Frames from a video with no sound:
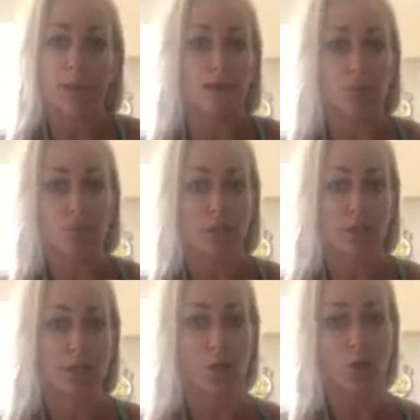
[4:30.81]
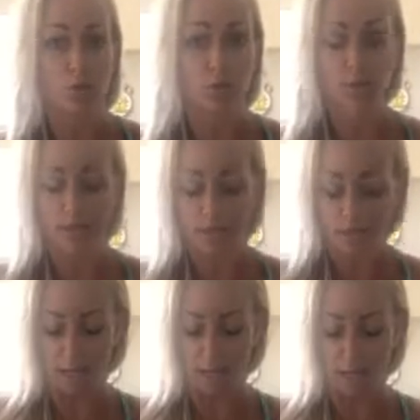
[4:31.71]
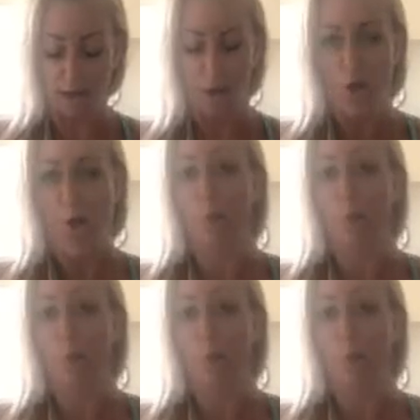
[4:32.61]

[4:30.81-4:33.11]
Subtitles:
pastries and all sorts of things like that